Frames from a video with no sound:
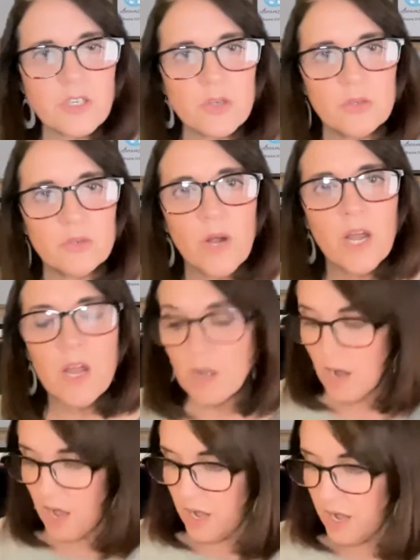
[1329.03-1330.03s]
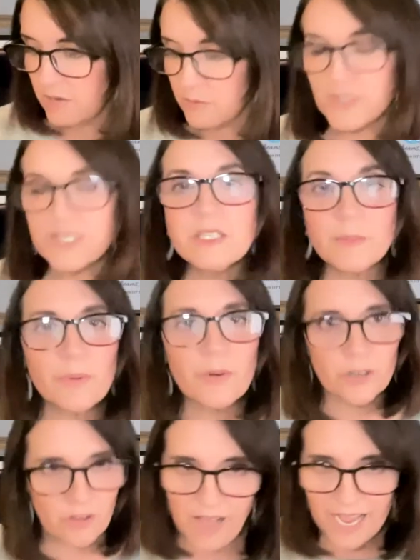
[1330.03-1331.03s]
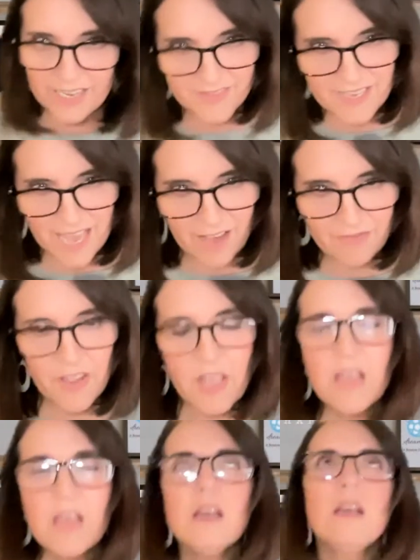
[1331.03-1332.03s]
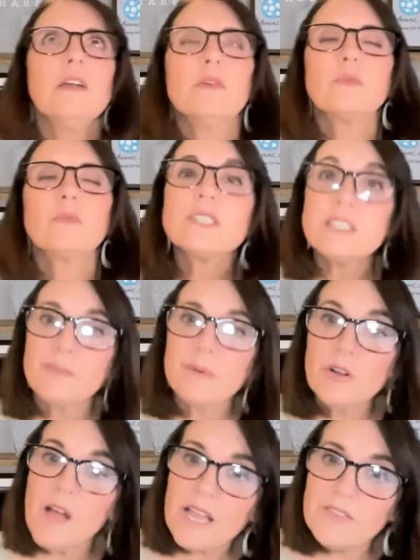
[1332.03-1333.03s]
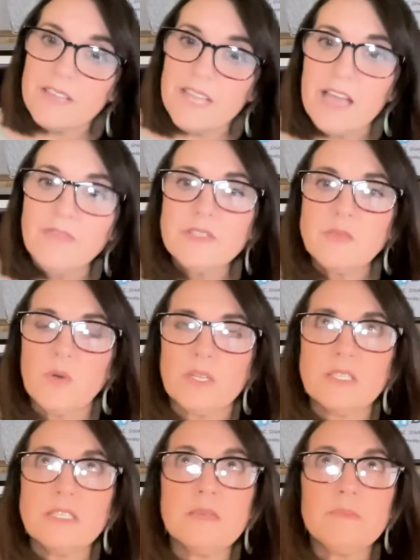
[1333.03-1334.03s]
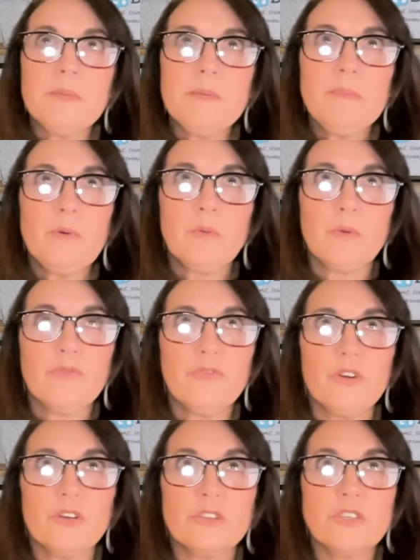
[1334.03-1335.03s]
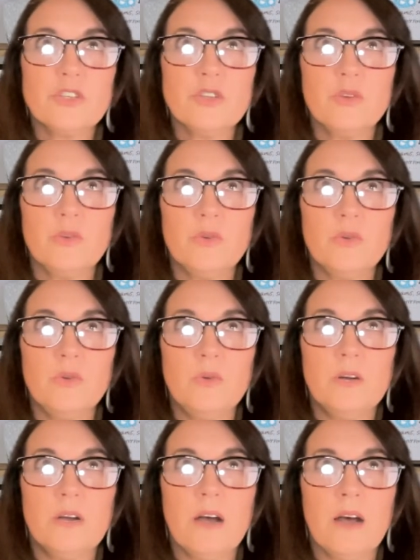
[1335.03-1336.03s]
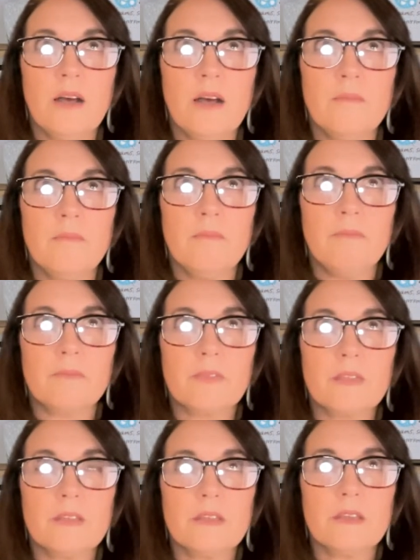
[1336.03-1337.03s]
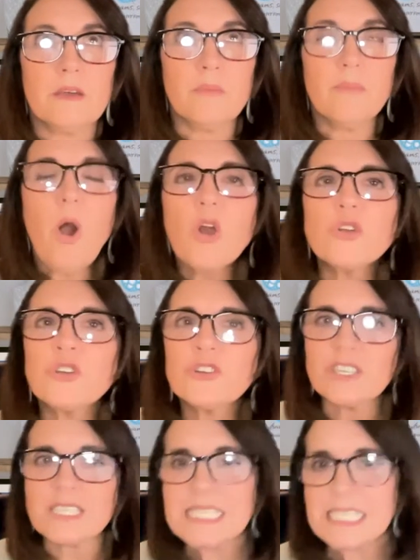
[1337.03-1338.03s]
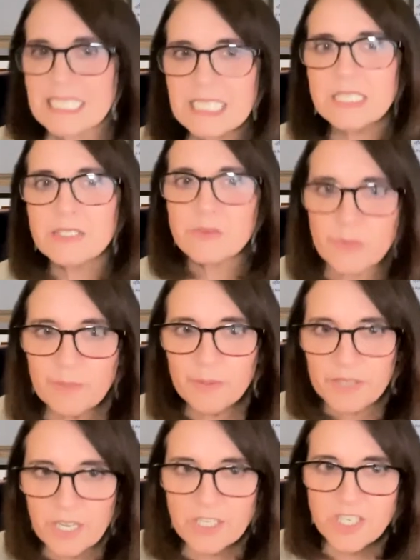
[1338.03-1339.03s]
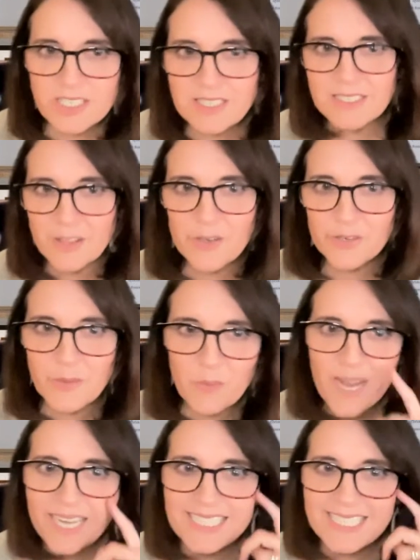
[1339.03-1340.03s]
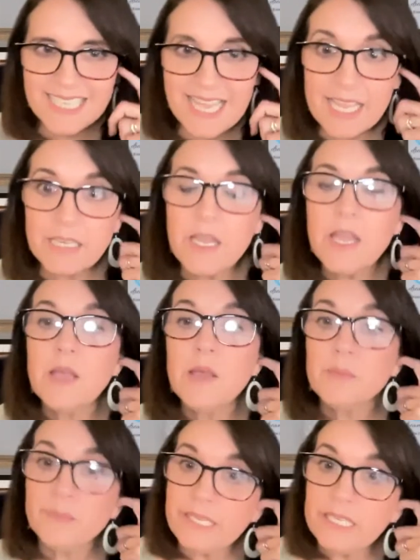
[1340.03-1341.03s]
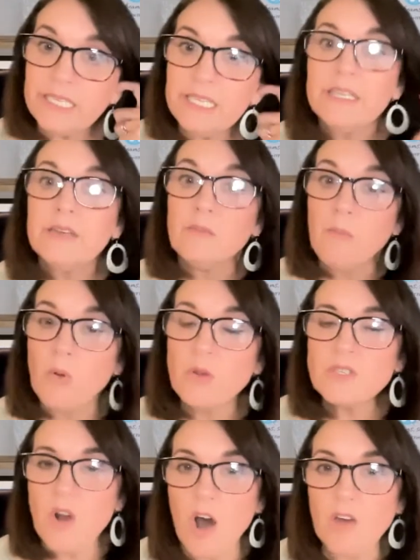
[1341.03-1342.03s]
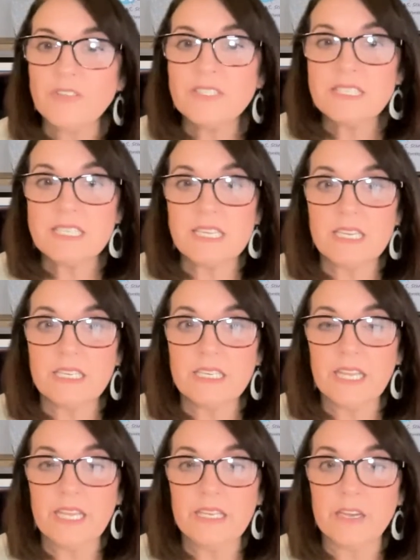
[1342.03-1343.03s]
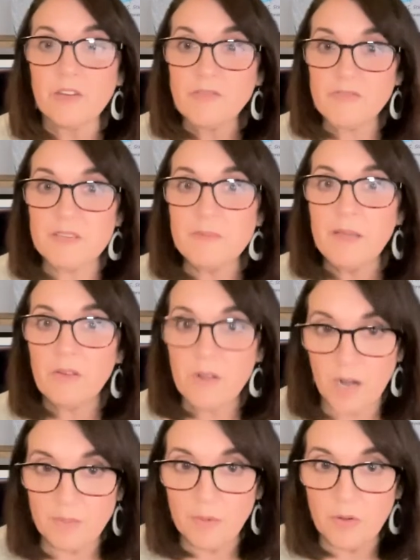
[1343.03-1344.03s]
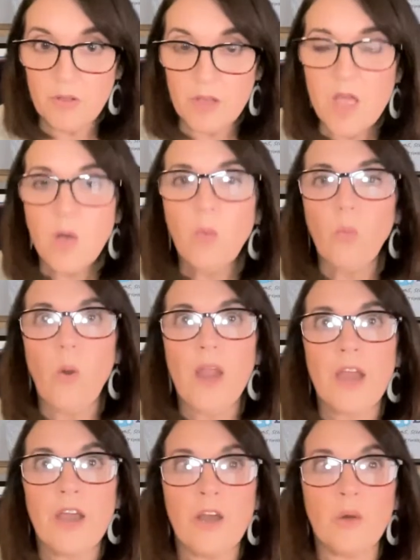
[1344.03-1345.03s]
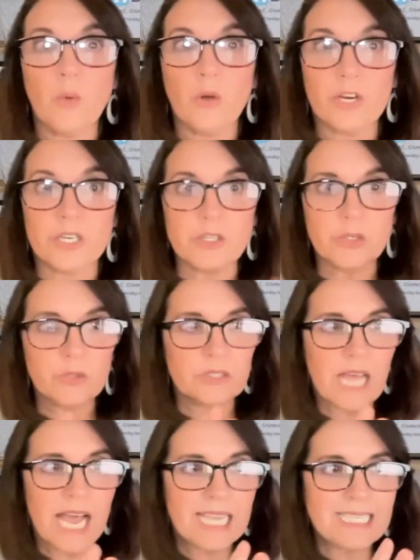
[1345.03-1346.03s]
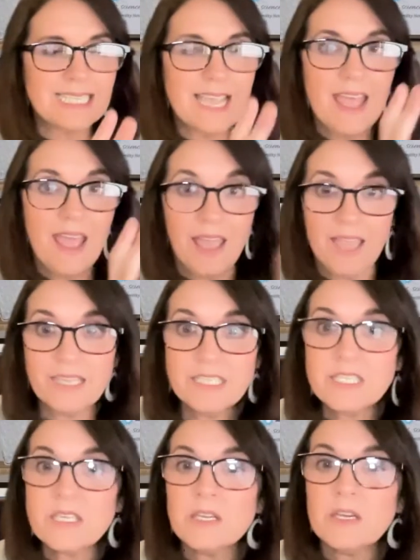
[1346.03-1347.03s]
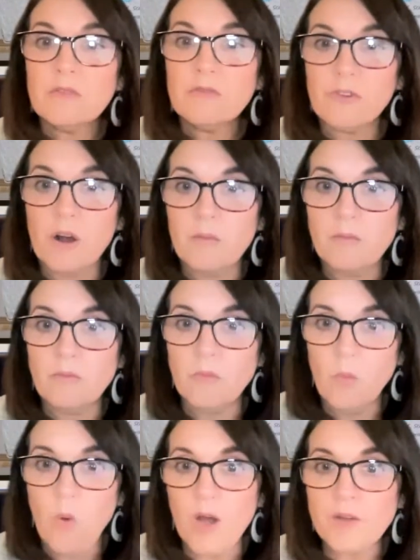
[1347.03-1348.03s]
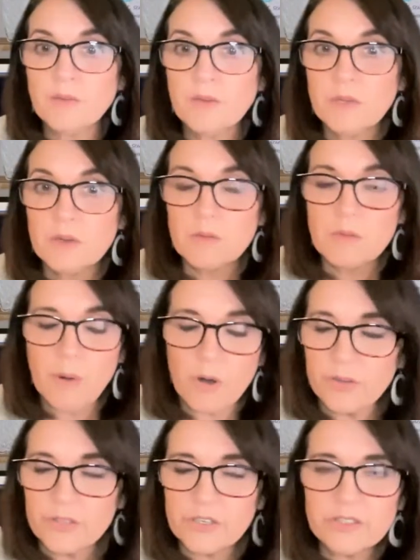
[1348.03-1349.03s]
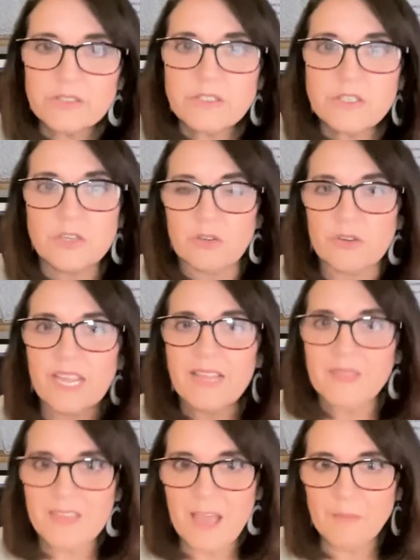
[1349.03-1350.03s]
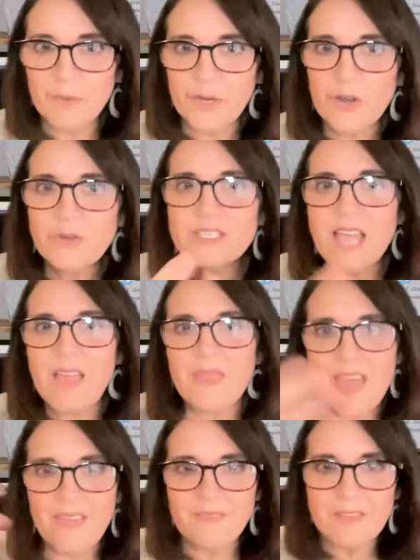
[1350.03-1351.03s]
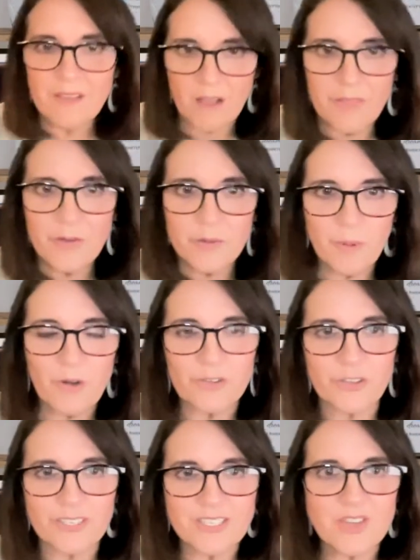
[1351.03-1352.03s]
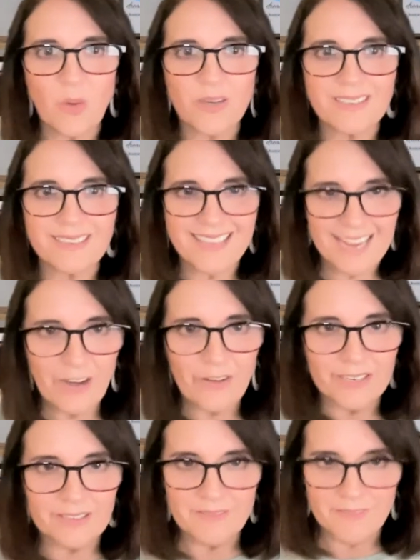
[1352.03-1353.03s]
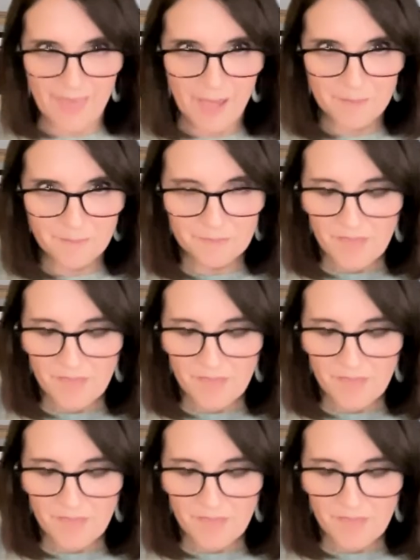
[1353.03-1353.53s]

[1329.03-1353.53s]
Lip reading: to reciprocal IVF. Reciprocal IVF is what some people refer to partner-assisted reproduction is another way to say it, meaning most often seen in a female couple where we're going to utilize eggs from one partner to create the embryos, and then the other partner is going to carry them.